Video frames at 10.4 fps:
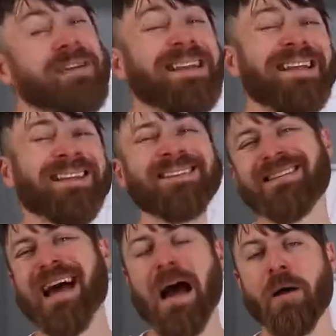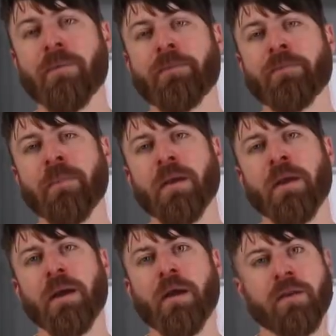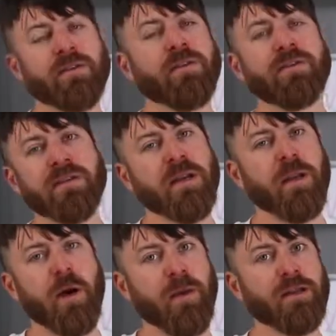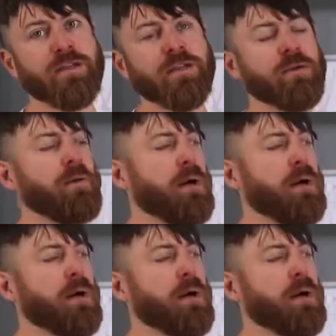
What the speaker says: your needs down. And also, this is going to go into,